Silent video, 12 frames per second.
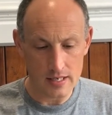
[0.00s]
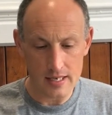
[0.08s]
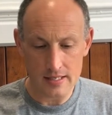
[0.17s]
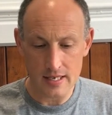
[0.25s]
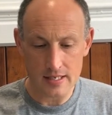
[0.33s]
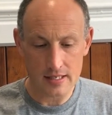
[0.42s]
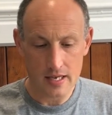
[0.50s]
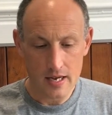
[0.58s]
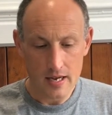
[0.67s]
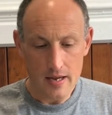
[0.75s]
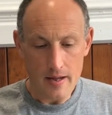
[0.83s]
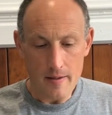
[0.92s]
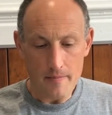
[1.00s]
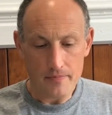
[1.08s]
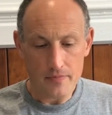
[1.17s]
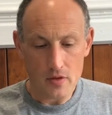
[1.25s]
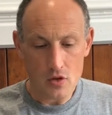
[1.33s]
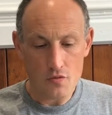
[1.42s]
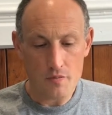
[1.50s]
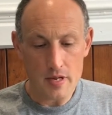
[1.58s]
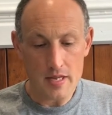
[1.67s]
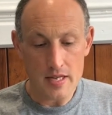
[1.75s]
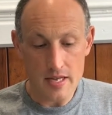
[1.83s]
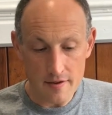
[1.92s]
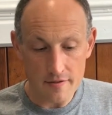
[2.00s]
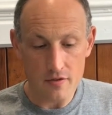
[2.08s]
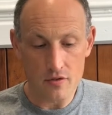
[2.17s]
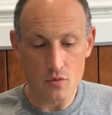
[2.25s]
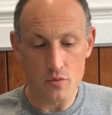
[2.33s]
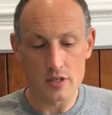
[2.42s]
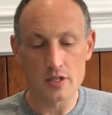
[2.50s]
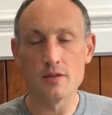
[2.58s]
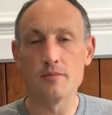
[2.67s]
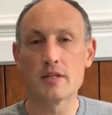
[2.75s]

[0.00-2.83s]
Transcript: He says, You've been given the wisdom.